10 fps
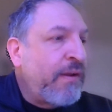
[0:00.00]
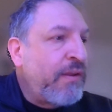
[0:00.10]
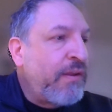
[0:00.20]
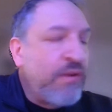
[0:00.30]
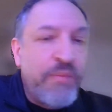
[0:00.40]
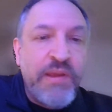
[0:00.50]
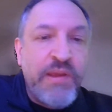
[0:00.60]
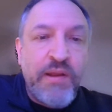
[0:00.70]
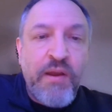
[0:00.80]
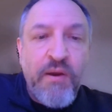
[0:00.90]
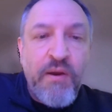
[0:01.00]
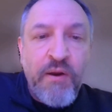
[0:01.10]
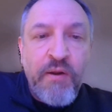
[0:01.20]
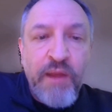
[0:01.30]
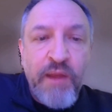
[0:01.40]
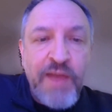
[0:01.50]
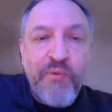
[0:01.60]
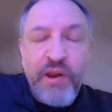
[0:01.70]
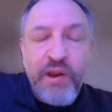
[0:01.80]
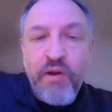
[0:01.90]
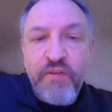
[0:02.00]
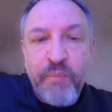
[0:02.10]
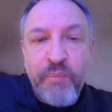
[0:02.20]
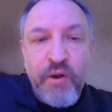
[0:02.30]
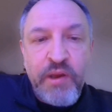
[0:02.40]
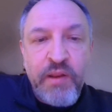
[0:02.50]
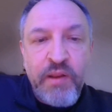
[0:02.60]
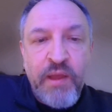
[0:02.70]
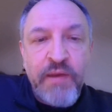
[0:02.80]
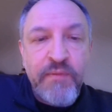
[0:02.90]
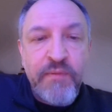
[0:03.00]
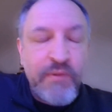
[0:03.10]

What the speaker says: You could be in a car halfway across the parking lot.